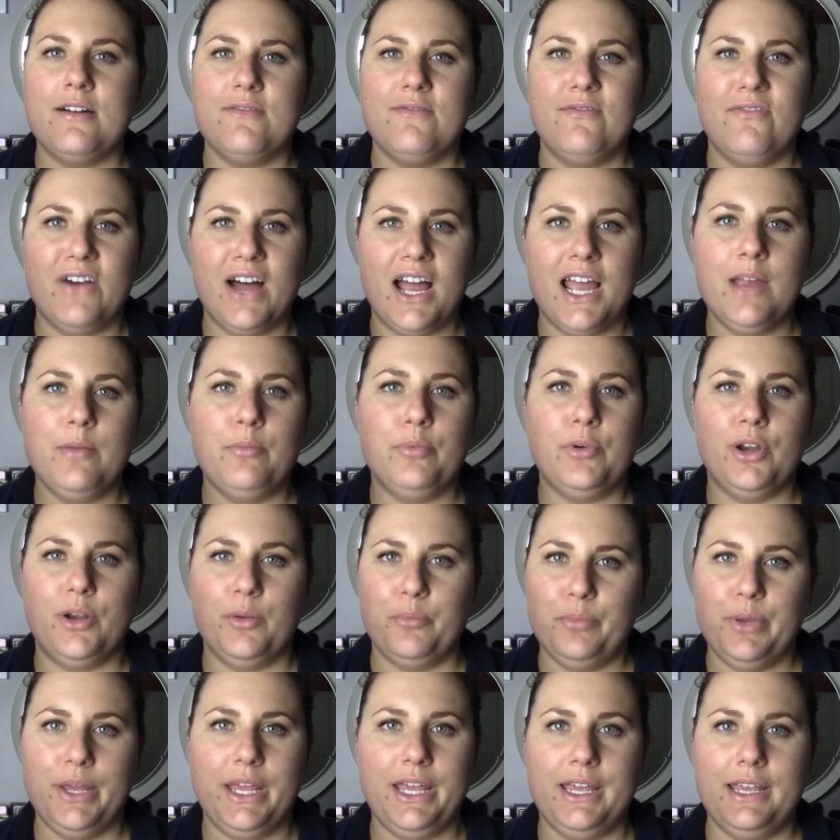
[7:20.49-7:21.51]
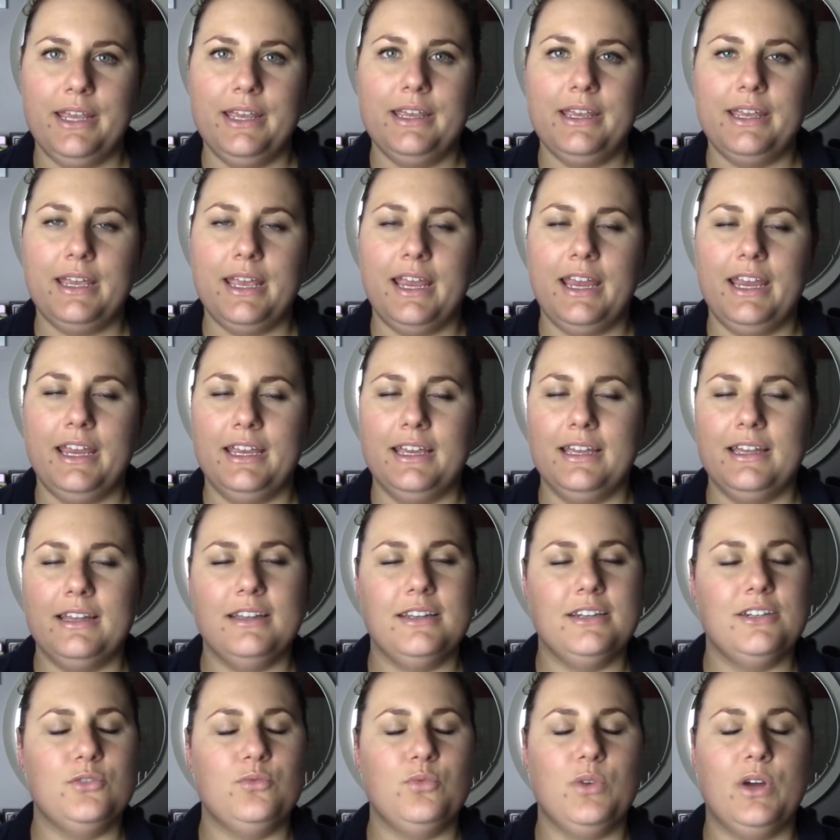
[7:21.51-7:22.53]
vibrant pink
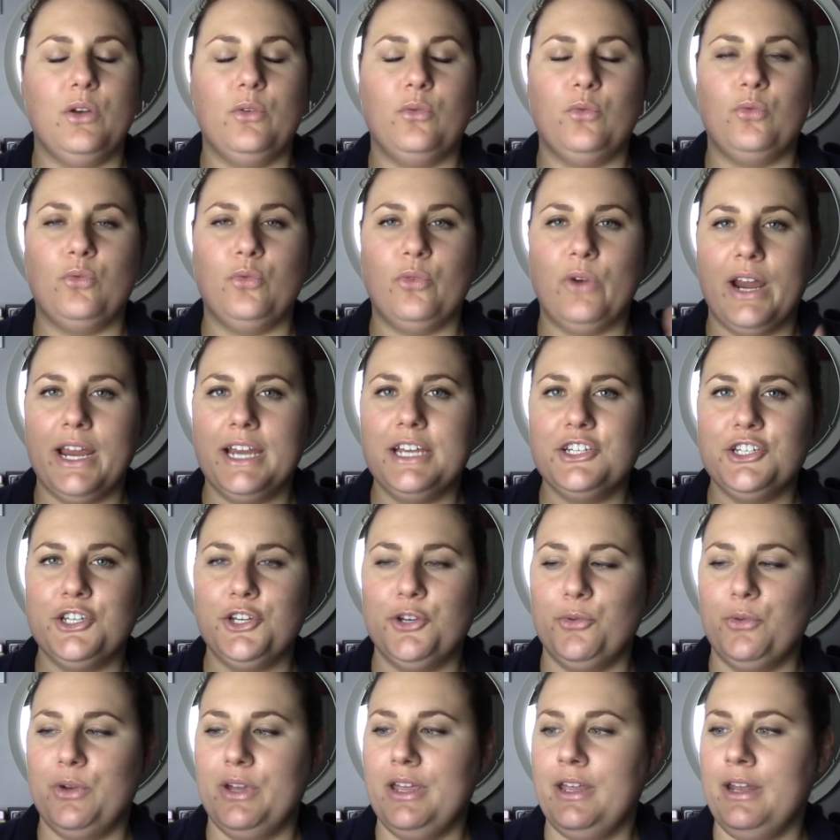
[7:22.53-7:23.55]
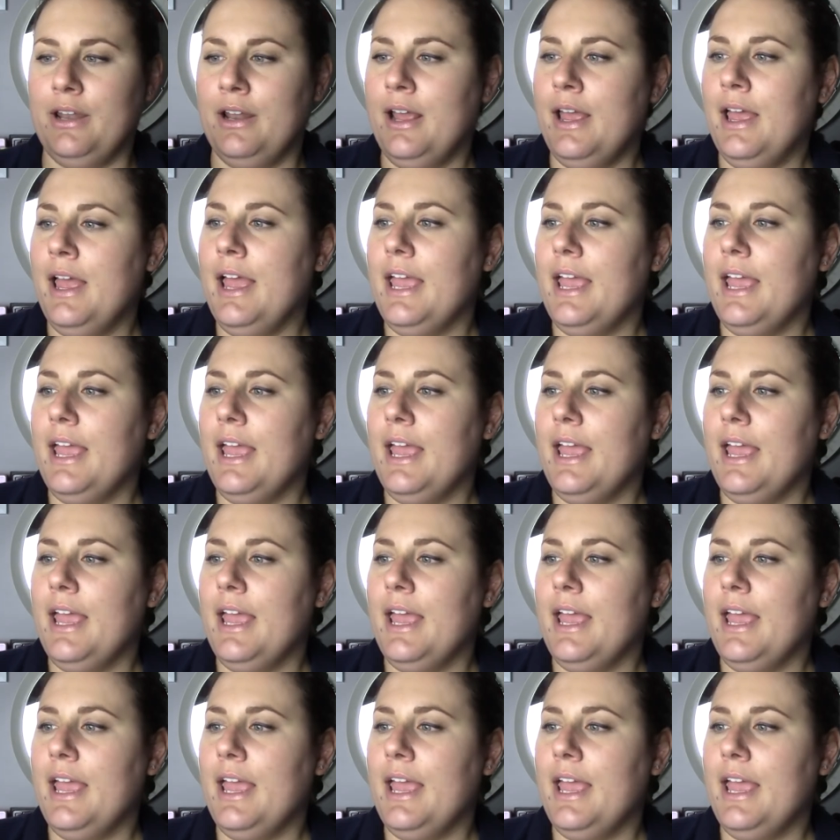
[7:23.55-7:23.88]
and went right to it.